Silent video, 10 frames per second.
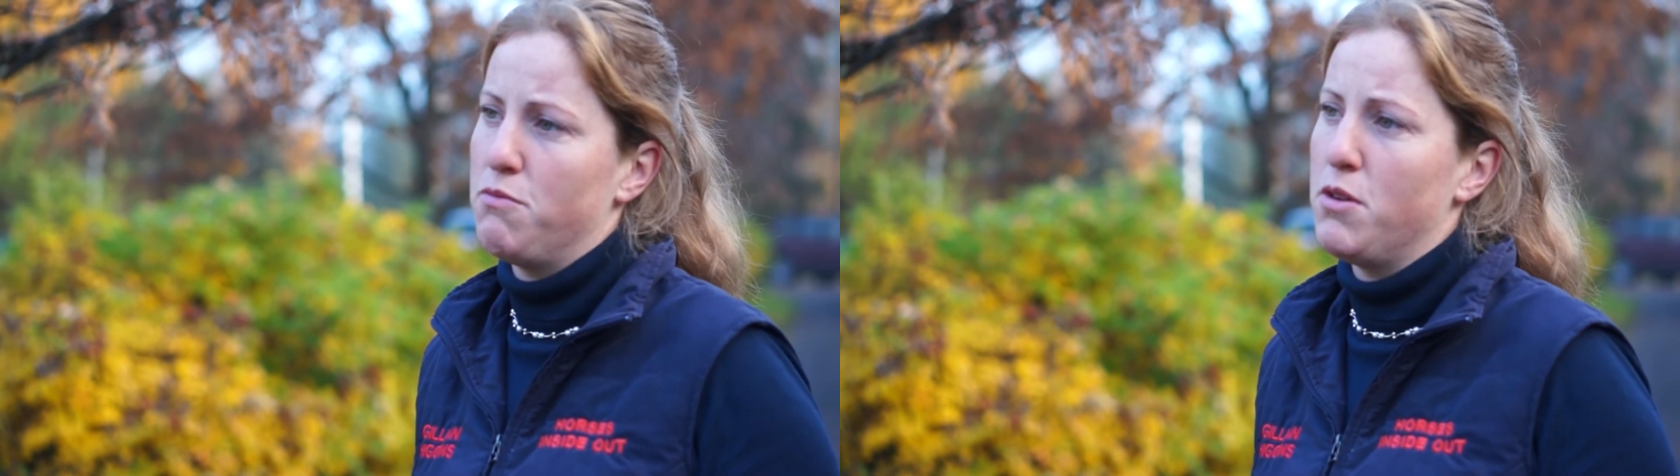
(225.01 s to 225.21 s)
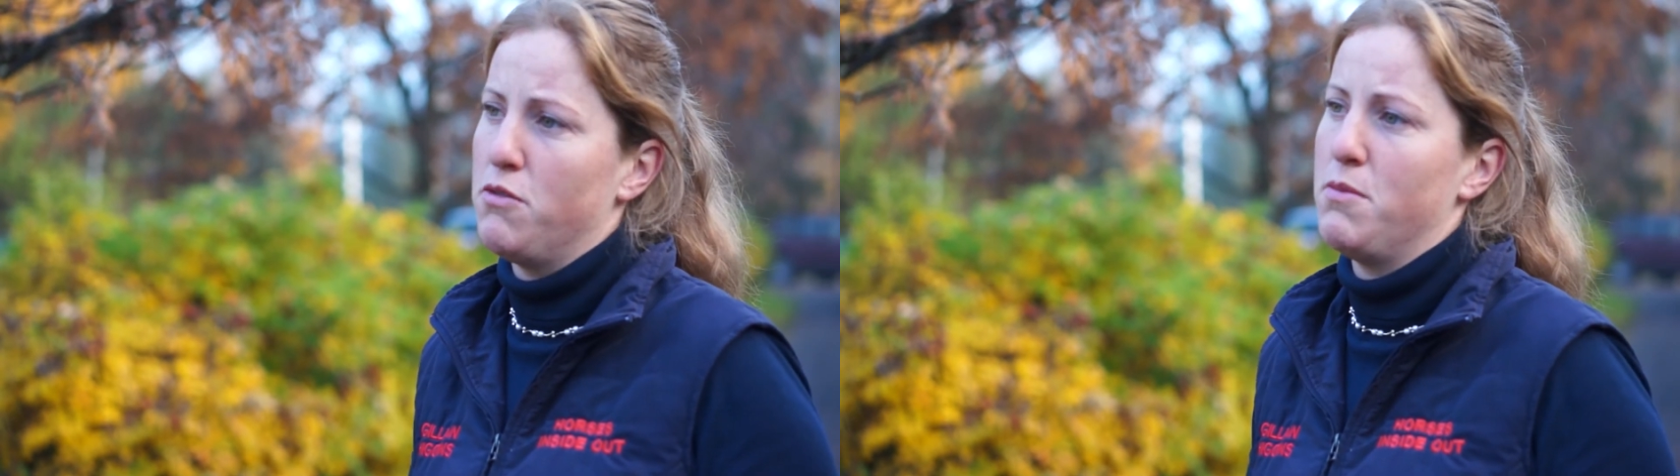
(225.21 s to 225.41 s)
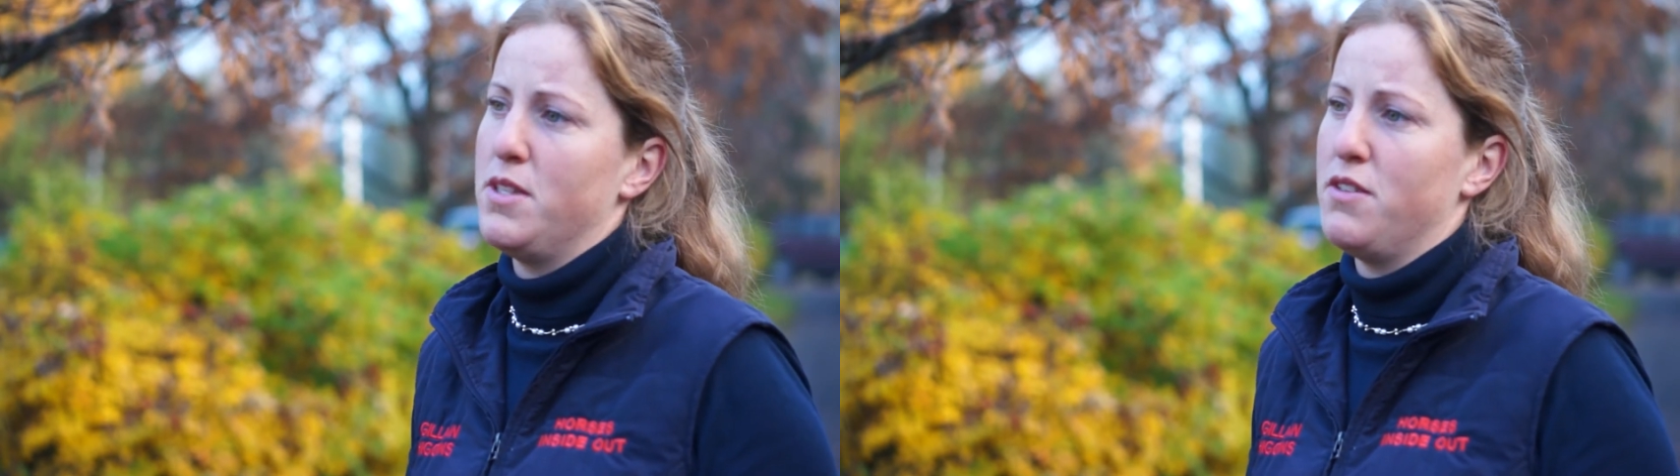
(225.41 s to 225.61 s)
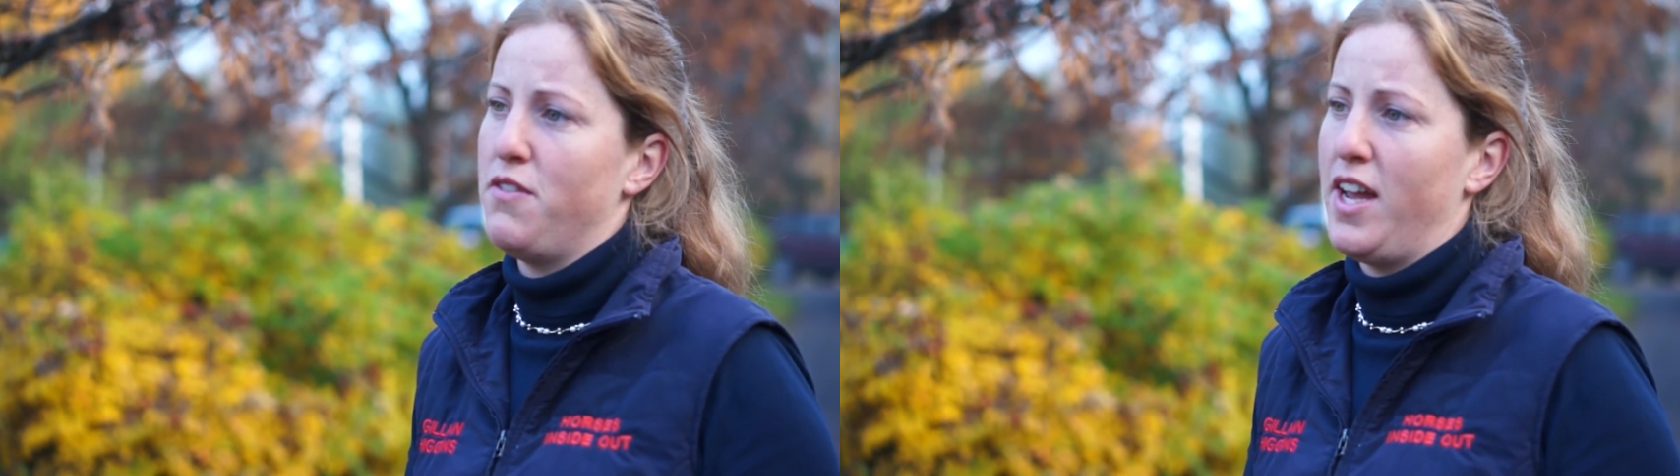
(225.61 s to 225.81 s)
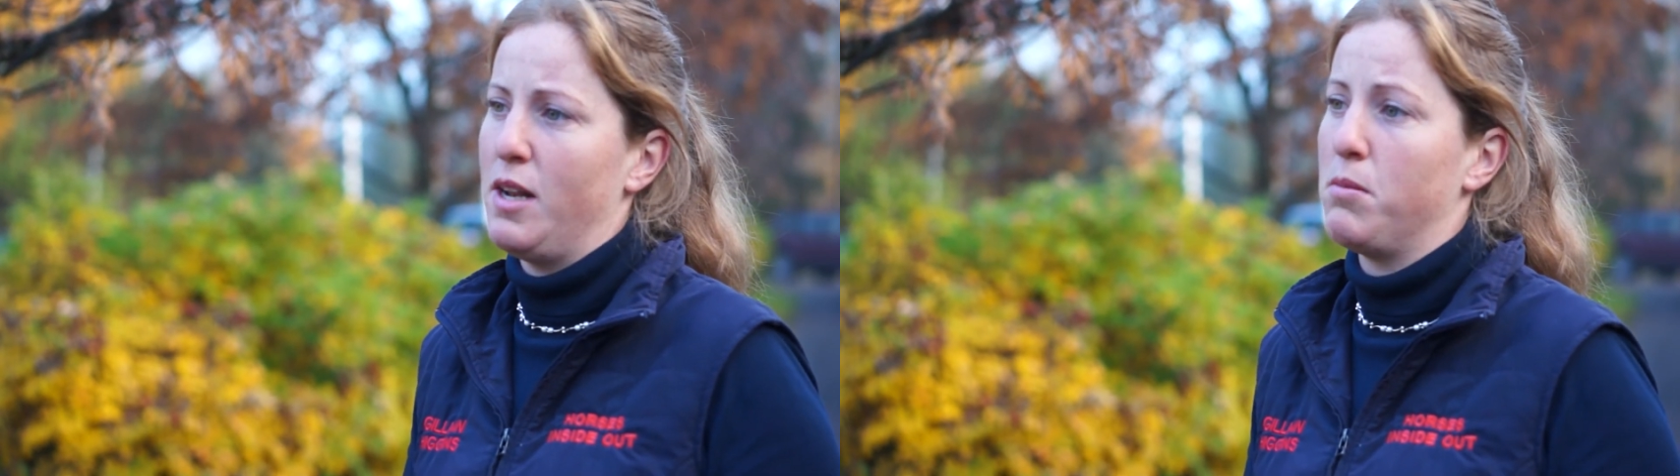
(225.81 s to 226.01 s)
movements
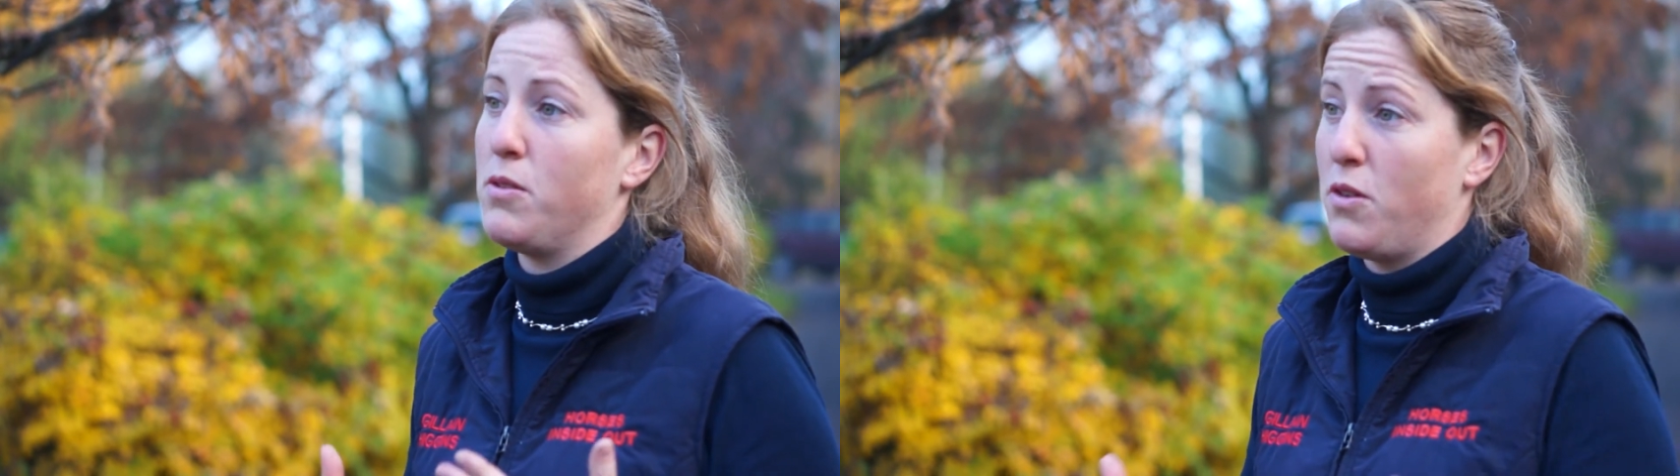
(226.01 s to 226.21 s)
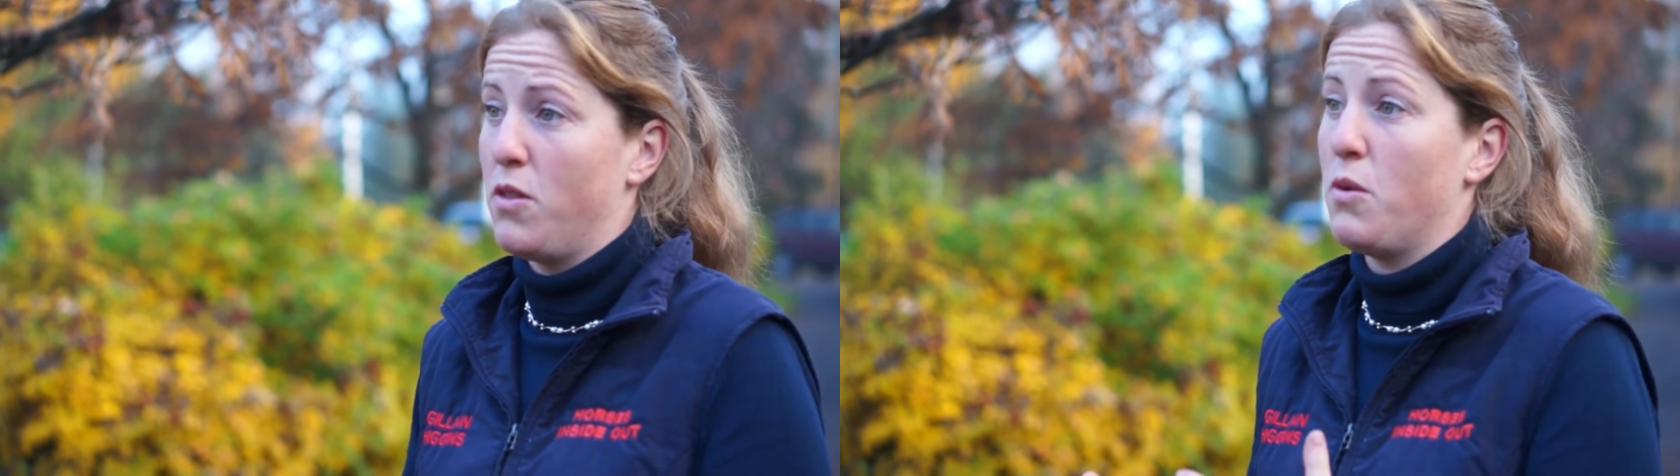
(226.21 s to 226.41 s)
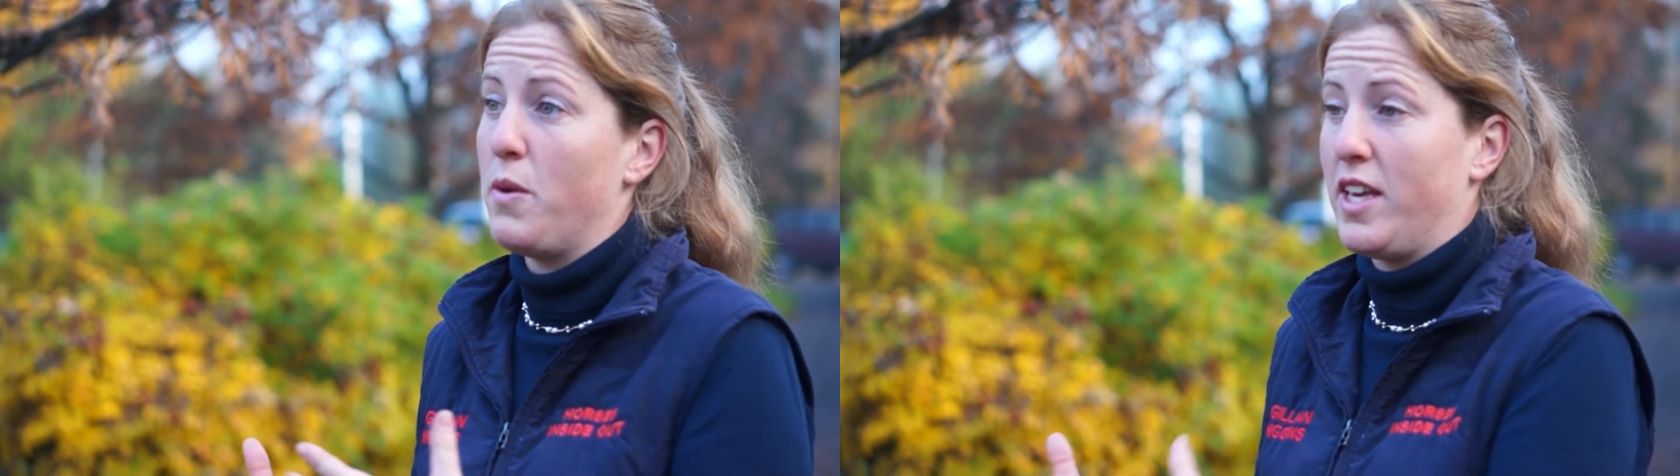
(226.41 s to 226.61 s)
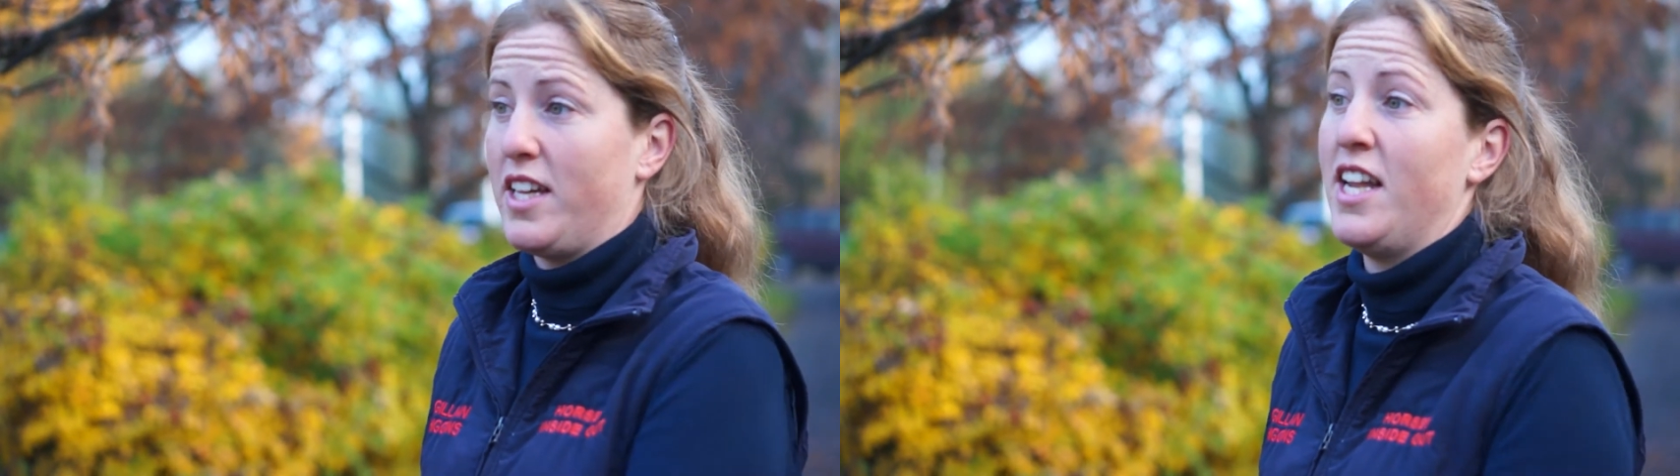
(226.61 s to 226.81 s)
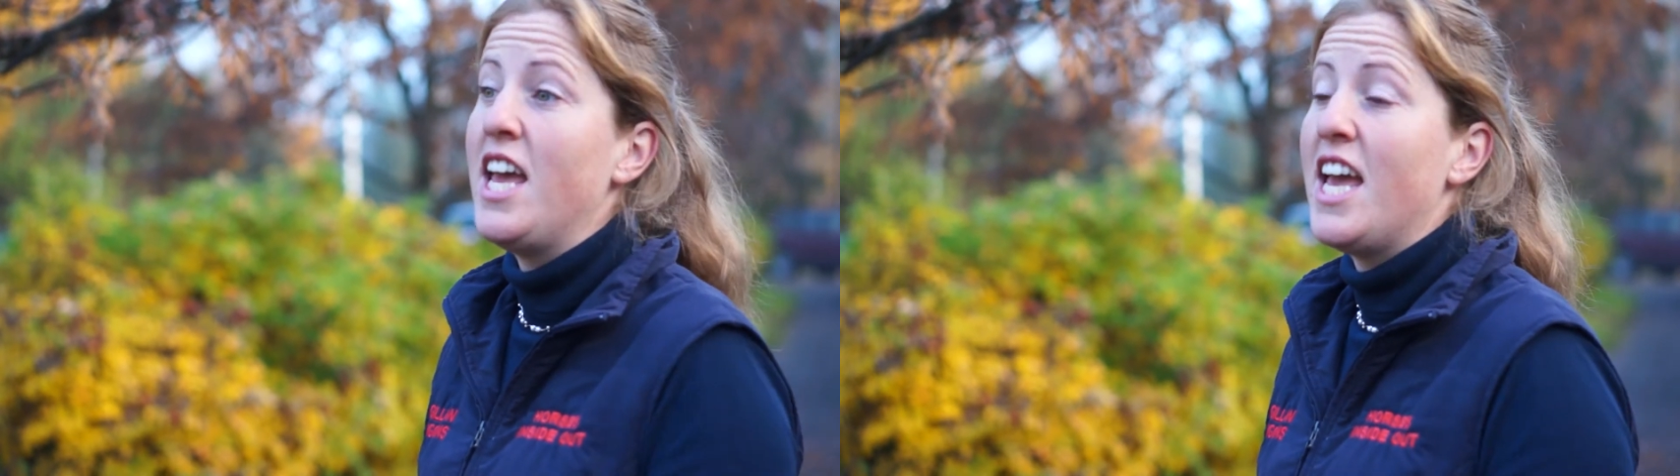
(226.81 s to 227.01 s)
available so that we can